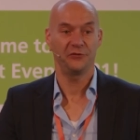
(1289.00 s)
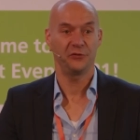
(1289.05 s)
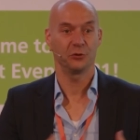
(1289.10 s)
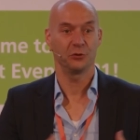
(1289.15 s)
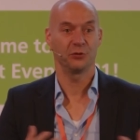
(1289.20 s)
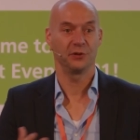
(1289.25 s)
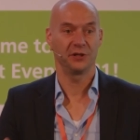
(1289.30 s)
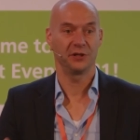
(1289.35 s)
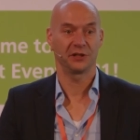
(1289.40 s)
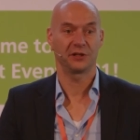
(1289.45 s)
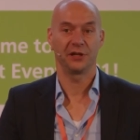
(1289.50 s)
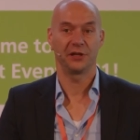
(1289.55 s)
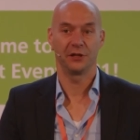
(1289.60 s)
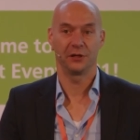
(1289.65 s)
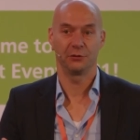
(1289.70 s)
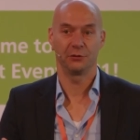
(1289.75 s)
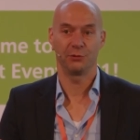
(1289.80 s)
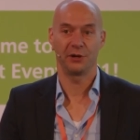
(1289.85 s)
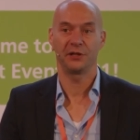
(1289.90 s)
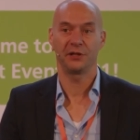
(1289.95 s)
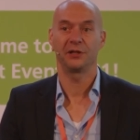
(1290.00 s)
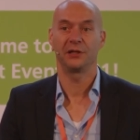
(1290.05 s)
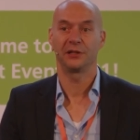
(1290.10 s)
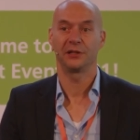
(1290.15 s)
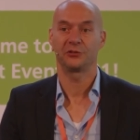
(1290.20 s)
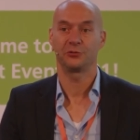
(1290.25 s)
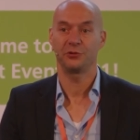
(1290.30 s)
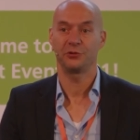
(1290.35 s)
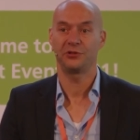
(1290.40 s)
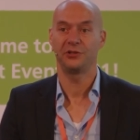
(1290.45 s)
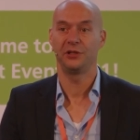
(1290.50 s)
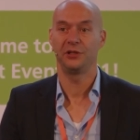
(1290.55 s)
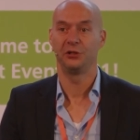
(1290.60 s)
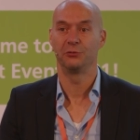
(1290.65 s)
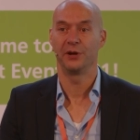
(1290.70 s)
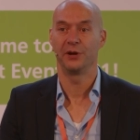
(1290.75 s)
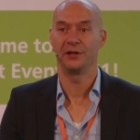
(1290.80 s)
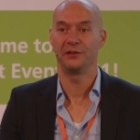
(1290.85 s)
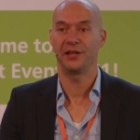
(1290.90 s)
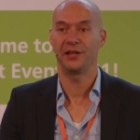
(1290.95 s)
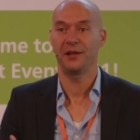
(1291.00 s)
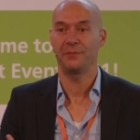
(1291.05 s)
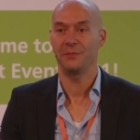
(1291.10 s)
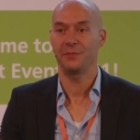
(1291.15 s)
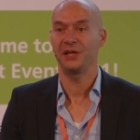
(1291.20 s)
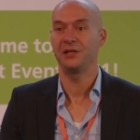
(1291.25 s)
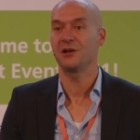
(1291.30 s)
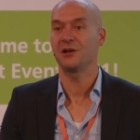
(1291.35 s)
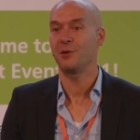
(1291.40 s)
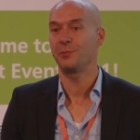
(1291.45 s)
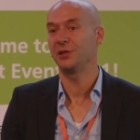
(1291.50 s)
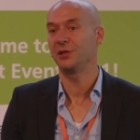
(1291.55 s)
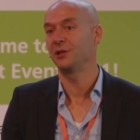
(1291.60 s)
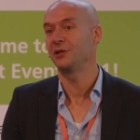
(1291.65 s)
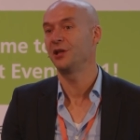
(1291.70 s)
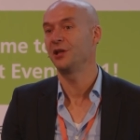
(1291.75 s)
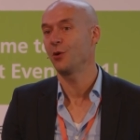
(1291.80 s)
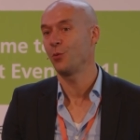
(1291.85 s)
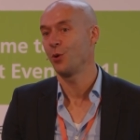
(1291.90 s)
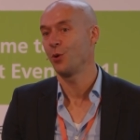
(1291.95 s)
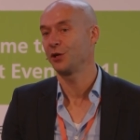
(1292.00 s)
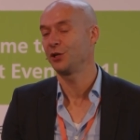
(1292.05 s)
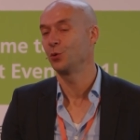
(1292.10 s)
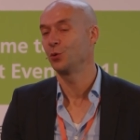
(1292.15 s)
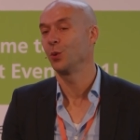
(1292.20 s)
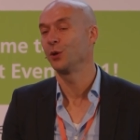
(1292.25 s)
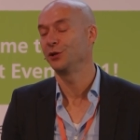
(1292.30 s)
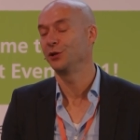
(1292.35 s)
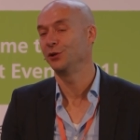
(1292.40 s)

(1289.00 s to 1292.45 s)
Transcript: you're running an electricity grid, that may not be the network you want to